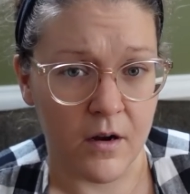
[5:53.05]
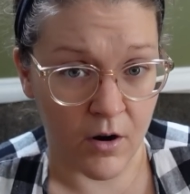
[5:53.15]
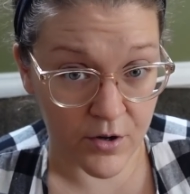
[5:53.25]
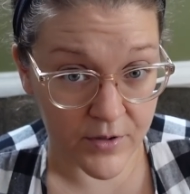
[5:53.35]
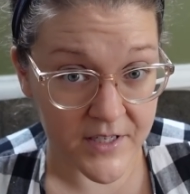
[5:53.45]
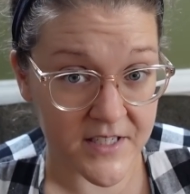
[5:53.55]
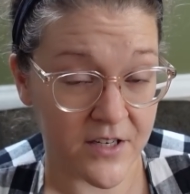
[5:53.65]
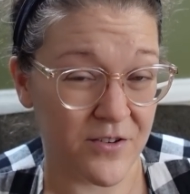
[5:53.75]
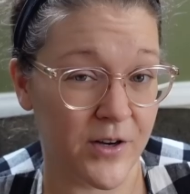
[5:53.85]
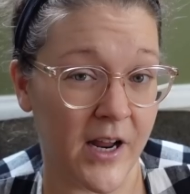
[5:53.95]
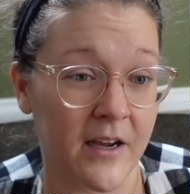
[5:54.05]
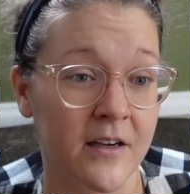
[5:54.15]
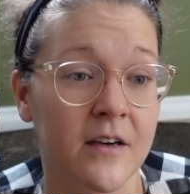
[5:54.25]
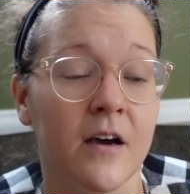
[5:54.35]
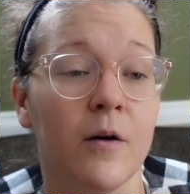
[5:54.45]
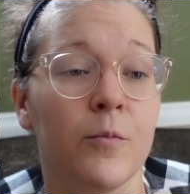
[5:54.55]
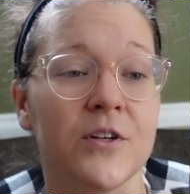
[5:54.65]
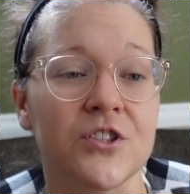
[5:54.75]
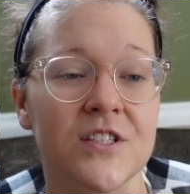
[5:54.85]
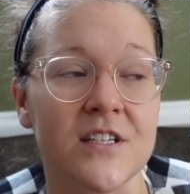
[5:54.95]
arteries in your neck,
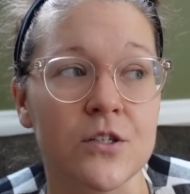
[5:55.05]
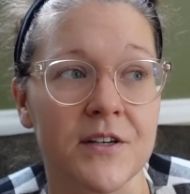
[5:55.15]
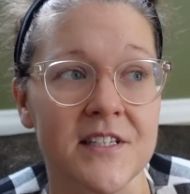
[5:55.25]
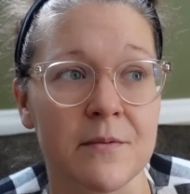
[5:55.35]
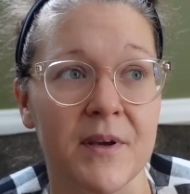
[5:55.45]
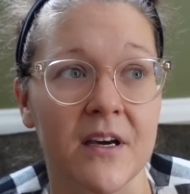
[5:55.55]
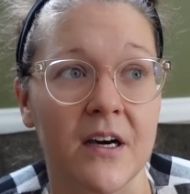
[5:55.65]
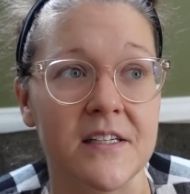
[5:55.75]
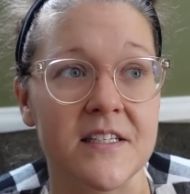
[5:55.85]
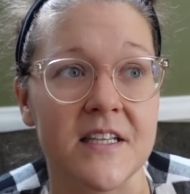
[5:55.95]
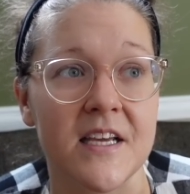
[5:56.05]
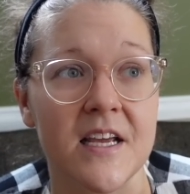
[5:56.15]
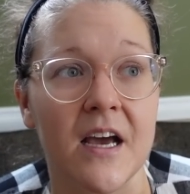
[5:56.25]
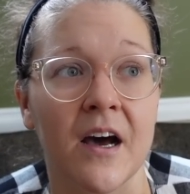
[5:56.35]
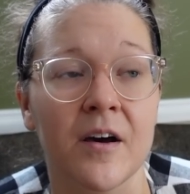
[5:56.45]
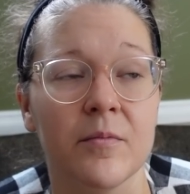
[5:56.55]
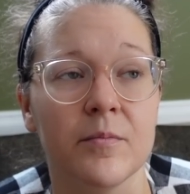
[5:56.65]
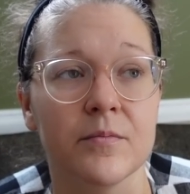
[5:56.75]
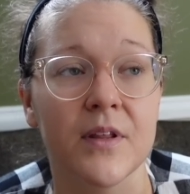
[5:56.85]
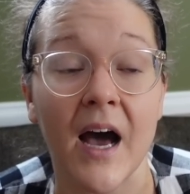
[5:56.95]
which is interesting because the
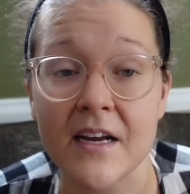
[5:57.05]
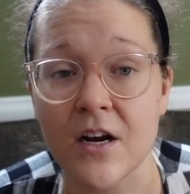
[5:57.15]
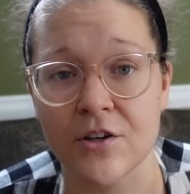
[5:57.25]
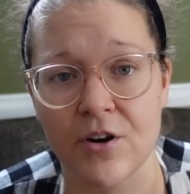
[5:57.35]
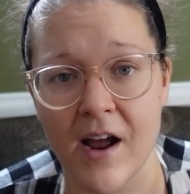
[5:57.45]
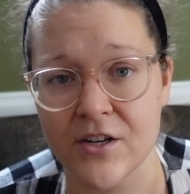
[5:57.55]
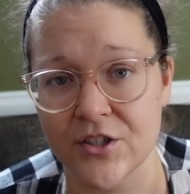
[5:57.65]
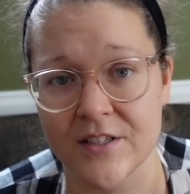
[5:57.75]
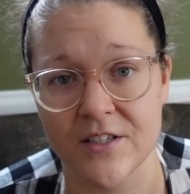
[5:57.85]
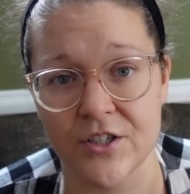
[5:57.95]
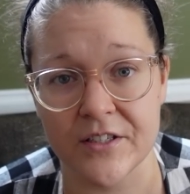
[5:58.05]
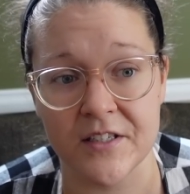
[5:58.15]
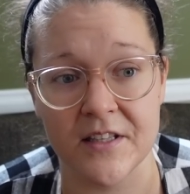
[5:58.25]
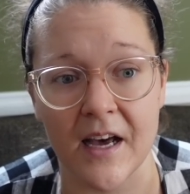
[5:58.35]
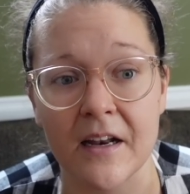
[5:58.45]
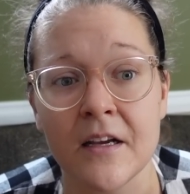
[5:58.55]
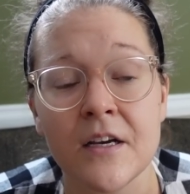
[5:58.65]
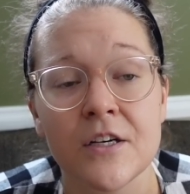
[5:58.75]
eye doctor actually suggested that.